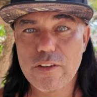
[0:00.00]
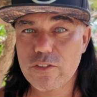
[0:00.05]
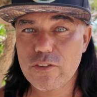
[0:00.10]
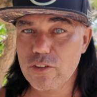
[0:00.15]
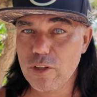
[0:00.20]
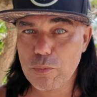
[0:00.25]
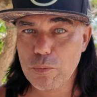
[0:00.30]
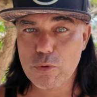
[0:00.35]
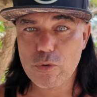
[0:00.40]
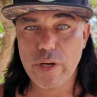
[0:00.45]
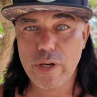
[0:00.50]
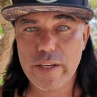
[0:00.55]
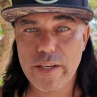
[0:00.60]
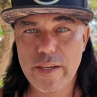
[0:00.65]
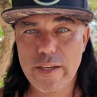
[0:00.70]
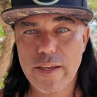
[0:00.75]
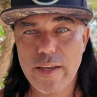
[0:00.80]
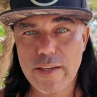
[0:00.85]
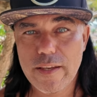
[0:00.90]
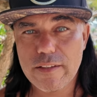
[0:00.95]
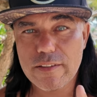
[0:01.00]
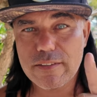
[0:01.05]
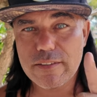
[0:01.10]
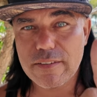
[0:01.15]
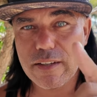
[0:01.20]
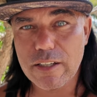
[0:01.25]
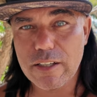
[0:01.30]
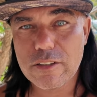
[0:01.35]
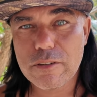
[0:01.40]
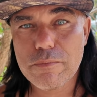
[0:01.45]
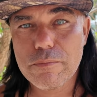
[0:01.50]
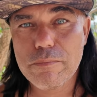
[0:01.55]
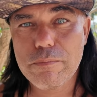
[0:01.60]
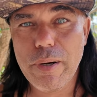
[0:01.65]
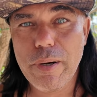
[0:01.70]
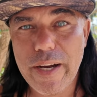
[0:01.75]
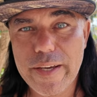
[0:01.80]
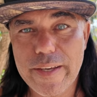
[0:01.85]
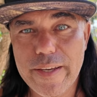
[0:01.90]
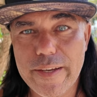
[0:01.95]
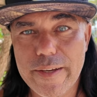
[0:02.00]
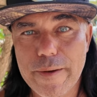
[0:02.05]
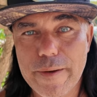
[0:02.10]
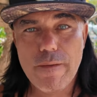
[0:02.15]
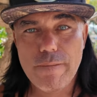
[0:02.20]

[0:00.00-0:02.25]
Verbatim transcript: Stop crying, start buying.